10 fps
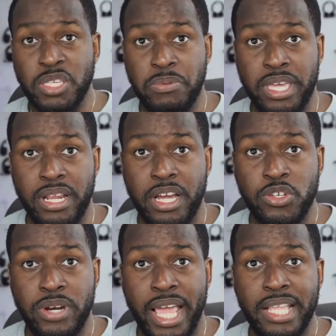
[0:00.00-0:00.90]

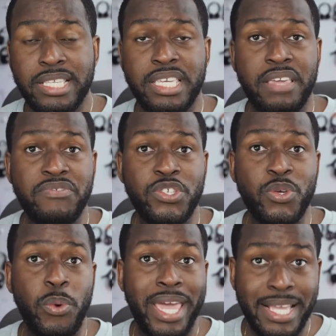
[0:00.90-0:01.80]
SP800N gives
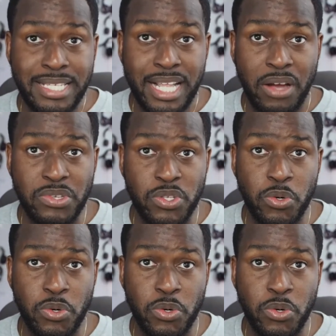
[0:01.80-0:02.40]
you 18 hours in